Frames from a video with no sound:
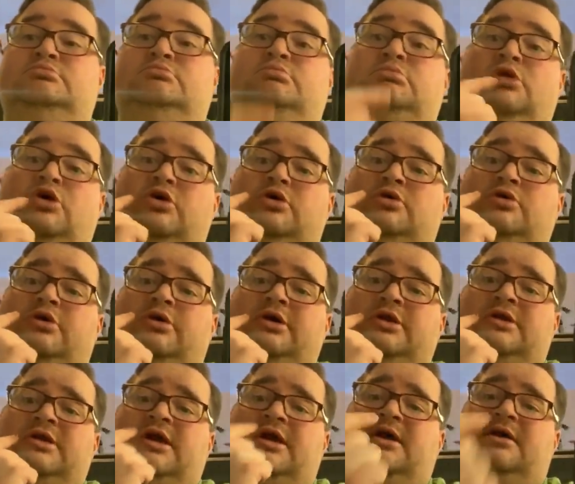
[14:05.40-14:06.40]
Look at
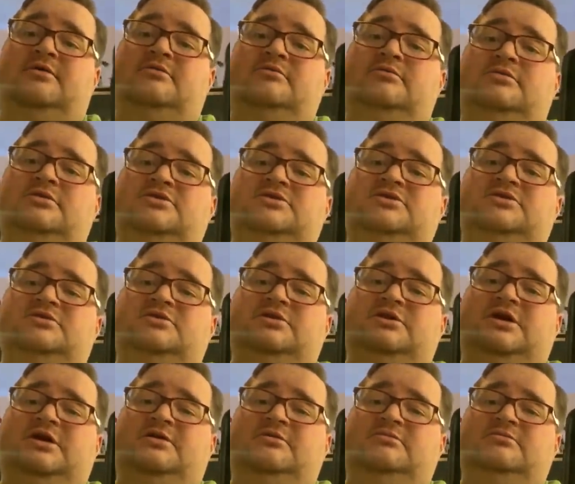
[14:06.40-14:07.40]
that. Does it do
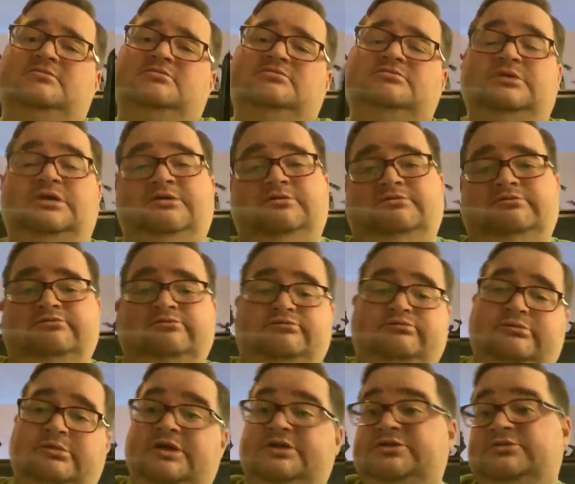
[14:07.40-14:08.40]
that?
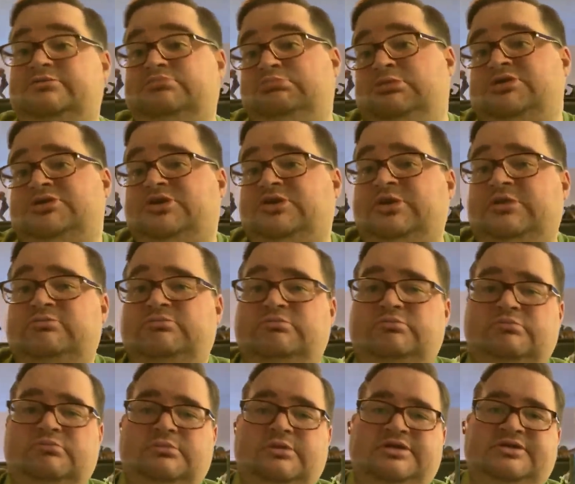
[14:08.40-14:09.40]
That's good.
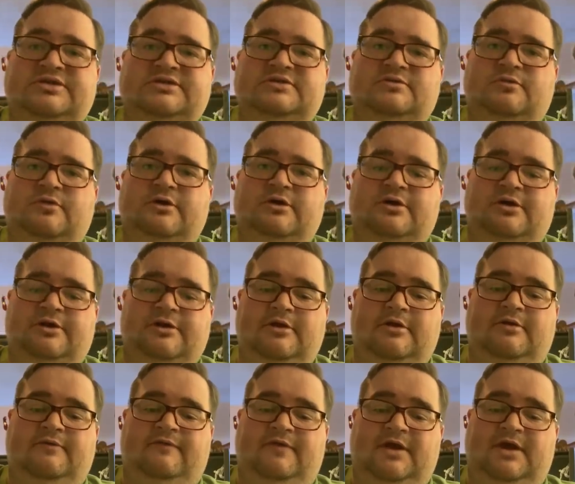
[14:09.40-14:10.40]
It doesn't work on the
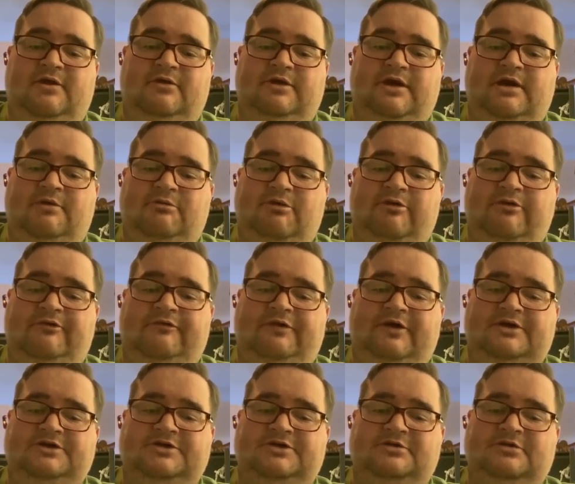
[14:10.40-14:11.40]
video camera
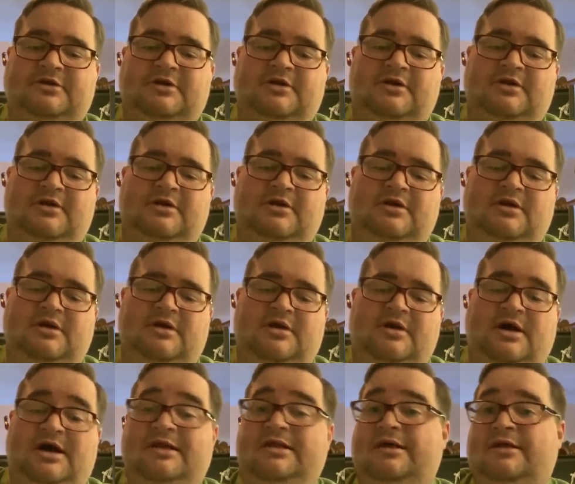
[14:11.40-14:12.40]
reflection.
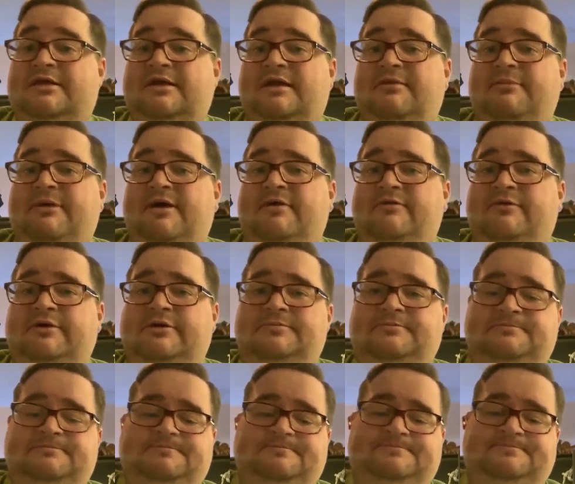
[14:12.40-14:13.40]
I thought that it would.
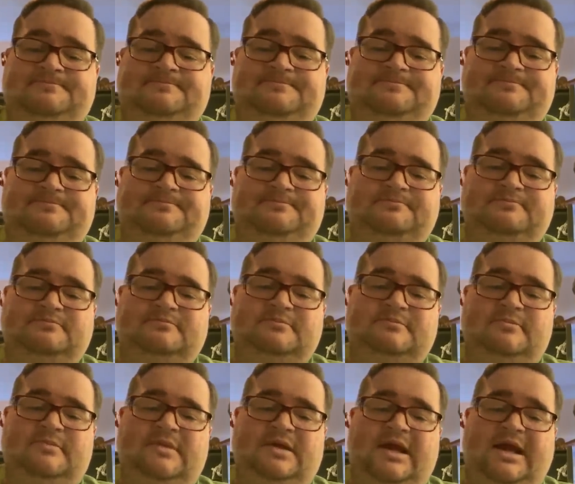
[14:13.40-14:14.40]

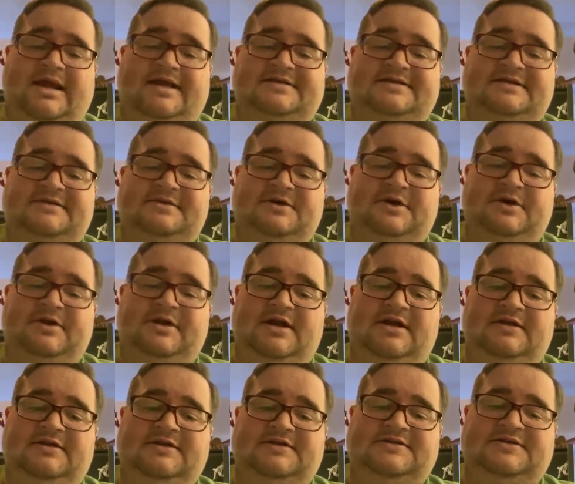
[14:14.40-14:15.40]
I guess it's good that
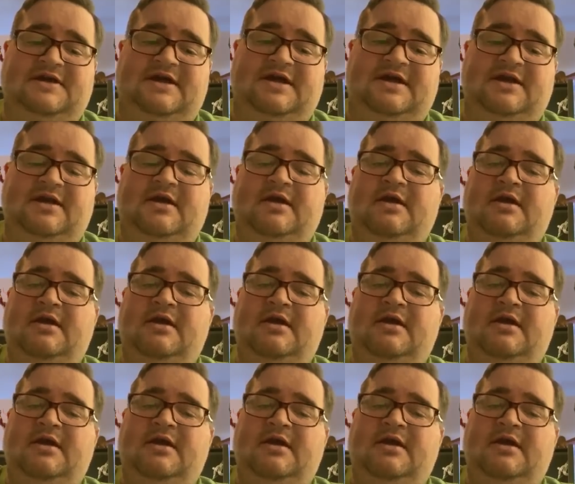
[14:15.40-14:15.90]
it does not.